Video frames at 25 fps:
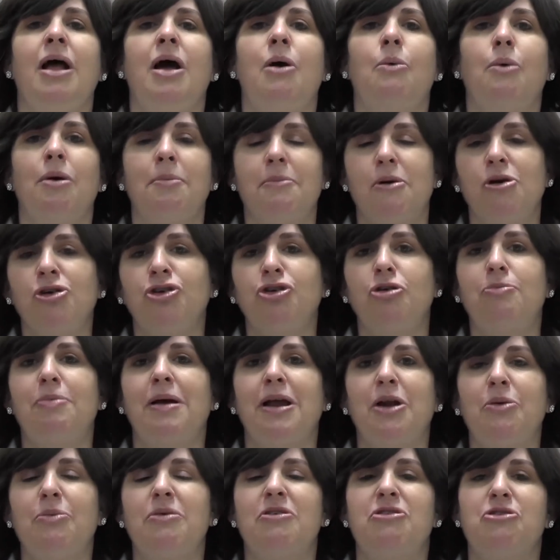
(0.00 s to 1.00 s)
What Moshe
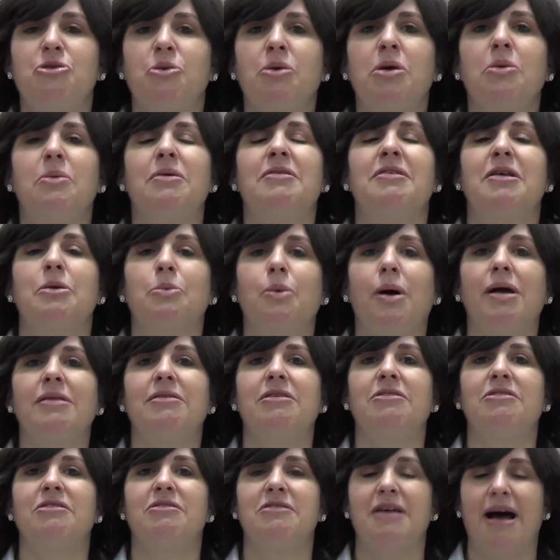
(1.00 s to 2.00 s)
Rabbeinu was doing was he
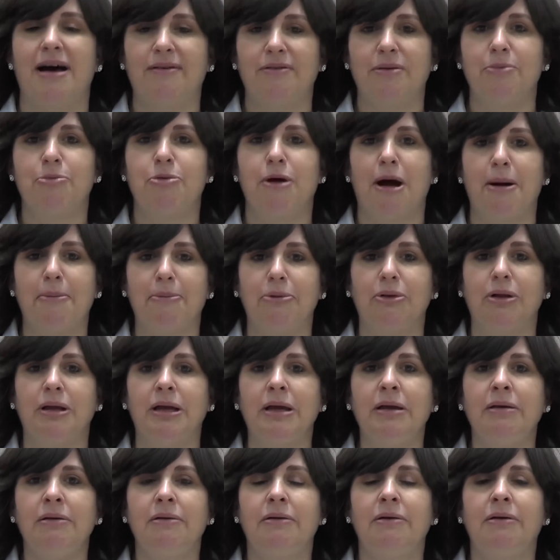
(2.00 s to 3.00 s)
wanted to daven
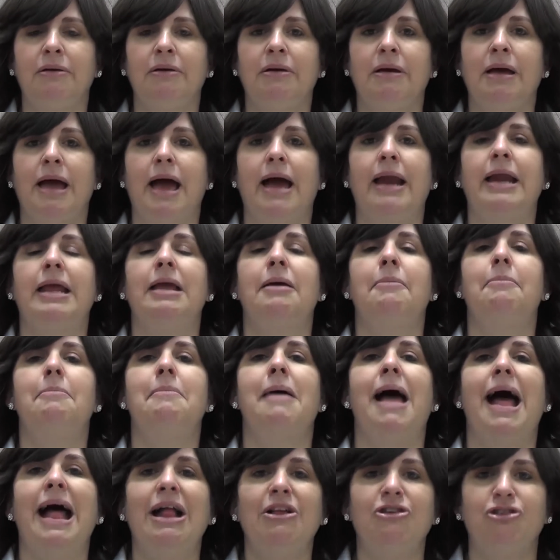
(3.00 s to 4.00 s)
properly, and he
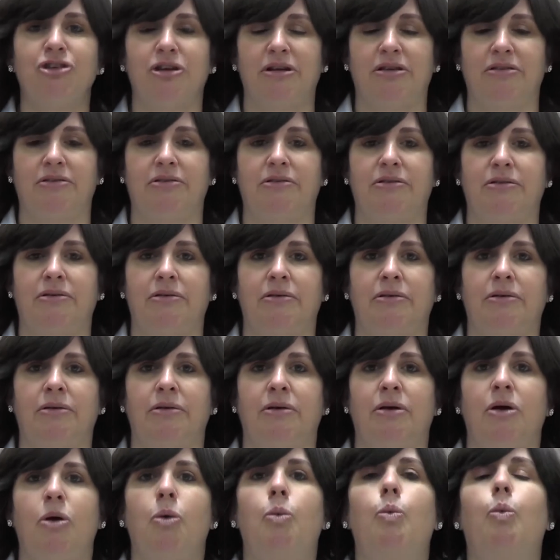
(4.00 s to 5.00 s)
imagined
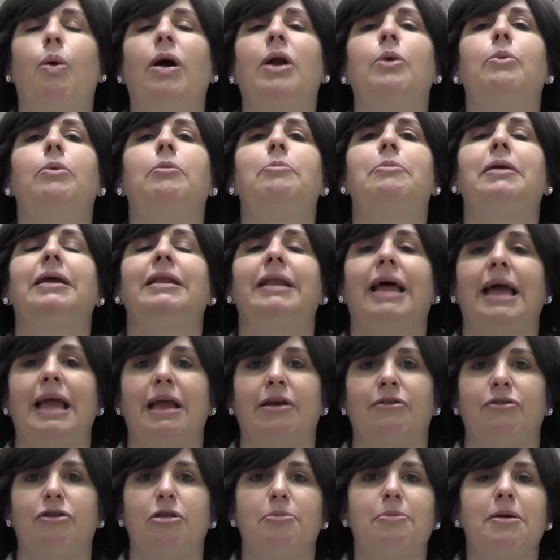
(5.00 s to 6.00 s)
what it would be
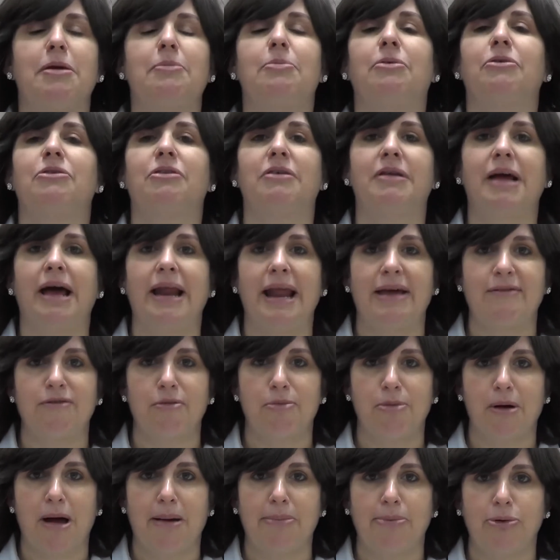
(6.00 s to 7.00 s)
like for the people to not have a
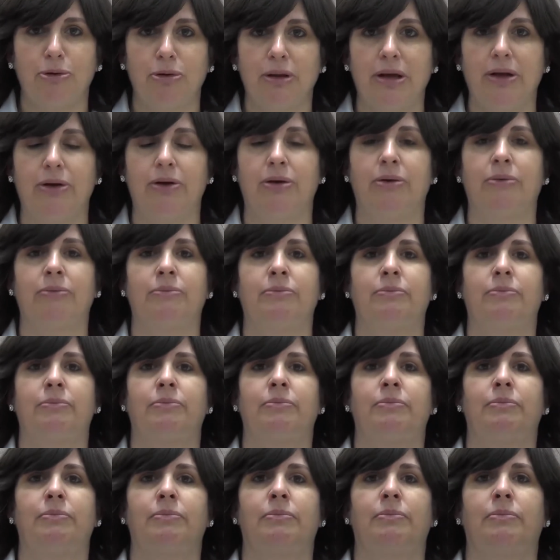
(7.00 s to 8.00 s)
proper leader.
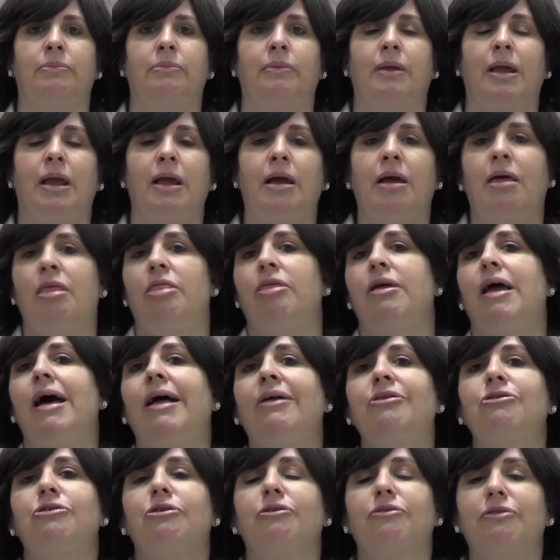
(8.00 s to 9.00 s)
The
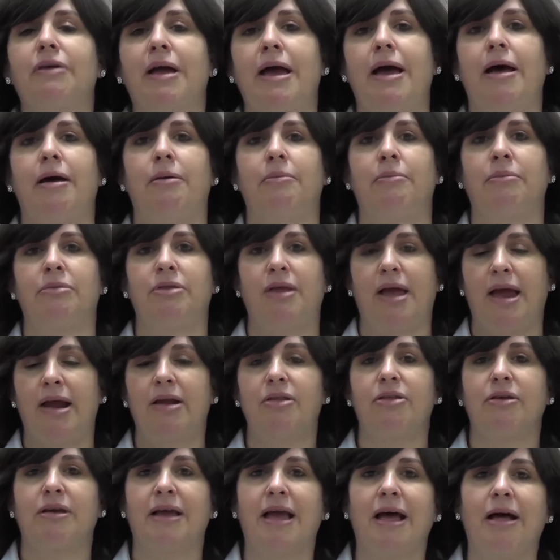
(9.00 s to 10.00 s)
Alter of Kelm, the head
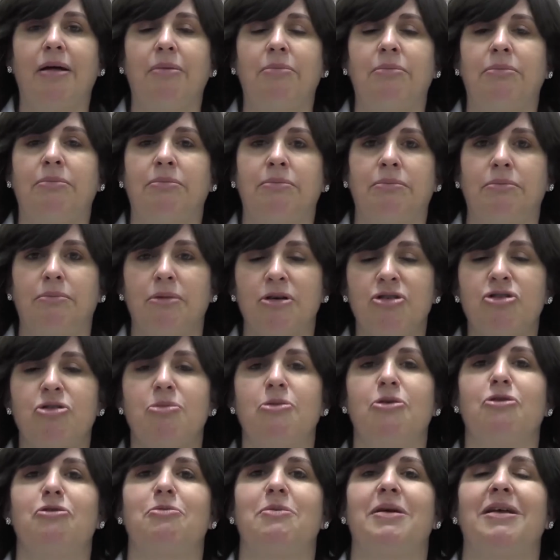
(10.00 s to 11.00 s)
of the Kelm Musar
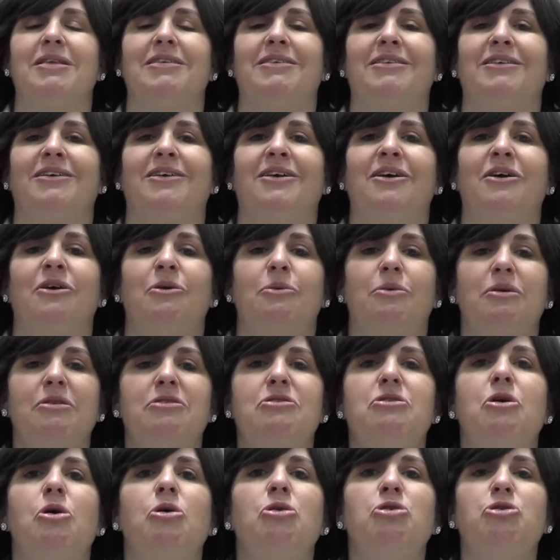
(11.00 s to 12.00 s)
movement, was
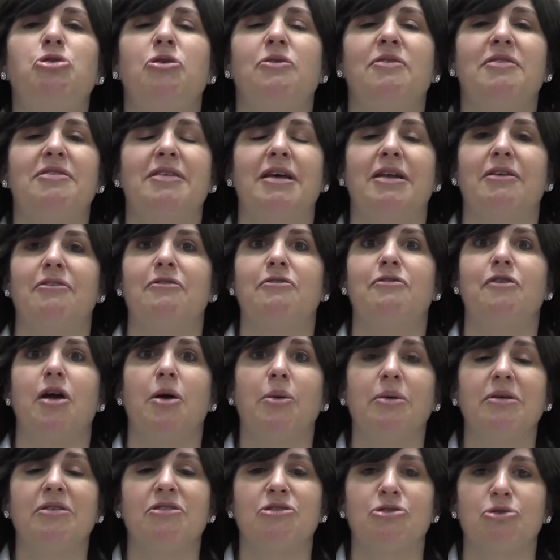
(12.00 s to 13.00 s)
known to have said a
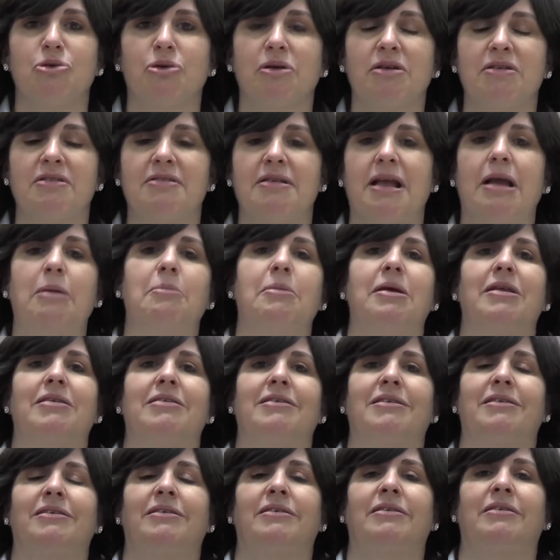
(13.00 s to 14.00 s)
very strong
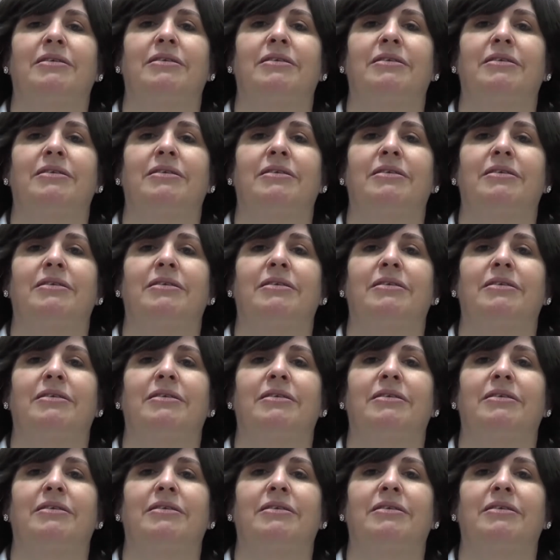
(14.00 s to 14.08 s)
statement.